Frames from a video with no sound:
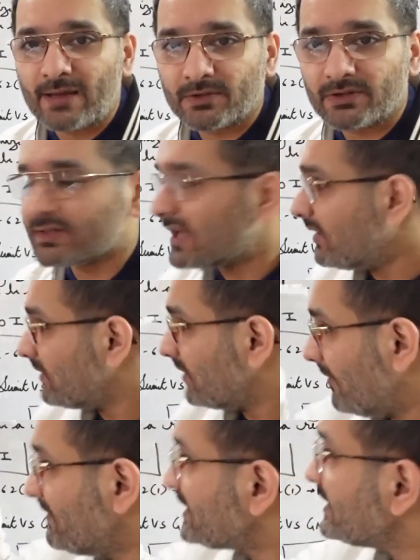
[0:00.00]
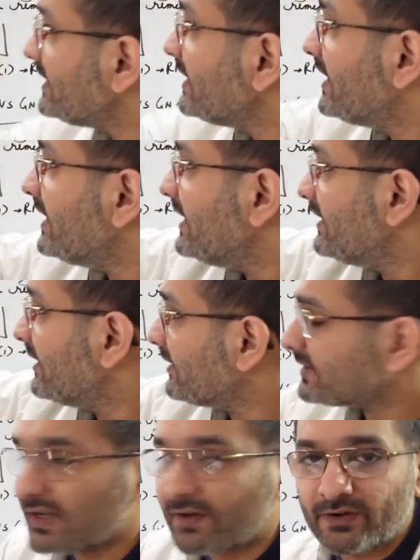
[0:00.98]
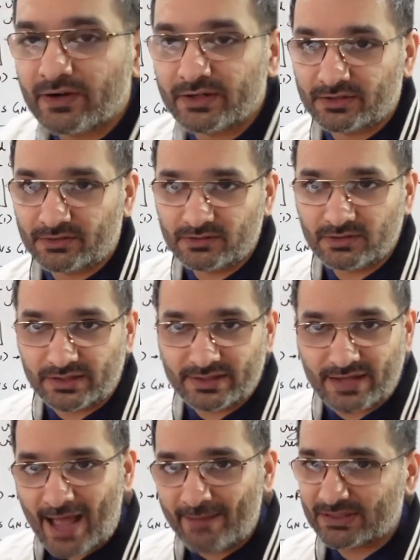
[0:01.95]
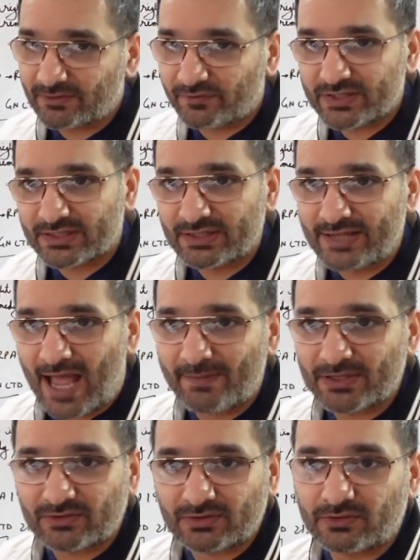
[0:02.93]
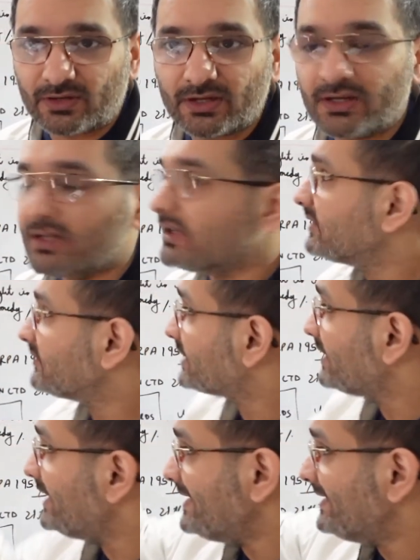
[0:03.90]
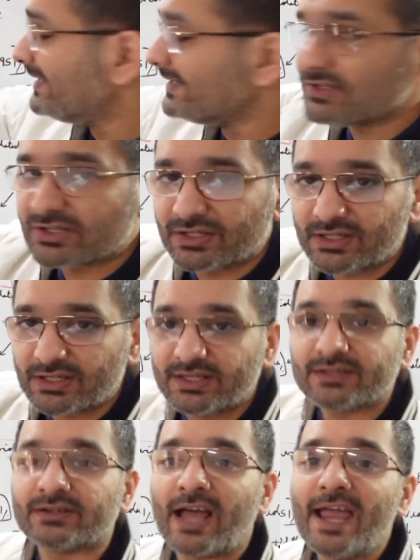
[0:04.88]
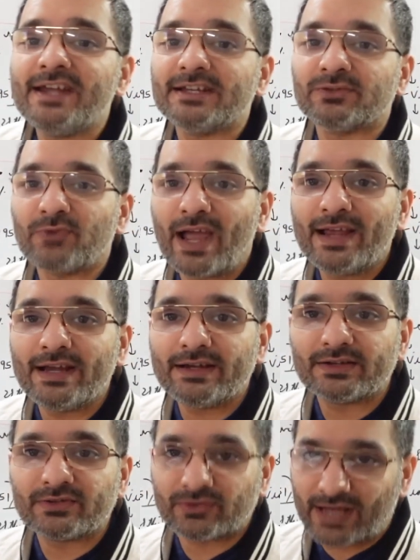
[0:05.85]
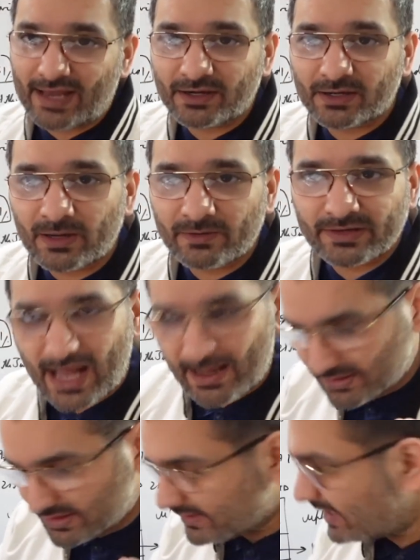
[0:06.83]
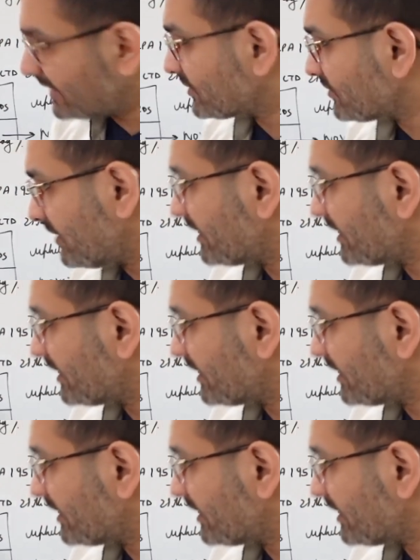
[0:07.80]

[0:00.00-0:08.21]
is now obviously he didn't suffer a physical damage. So it was a legal injury. His right is violated. So can he recover damages? Yeah, sure